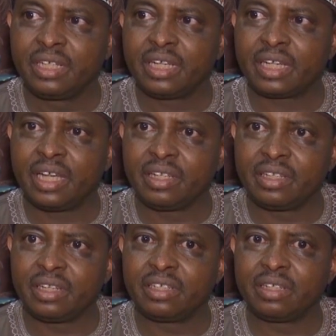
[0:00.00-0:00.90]
the
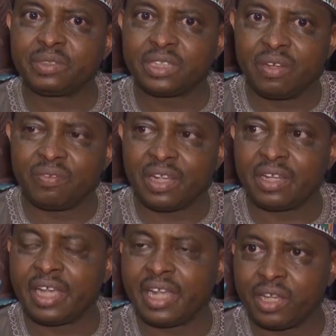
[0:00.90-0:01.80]
candidate themselves,
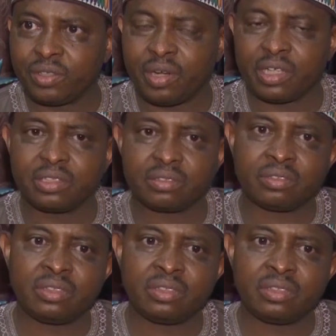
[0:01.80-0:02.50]
and the electorate.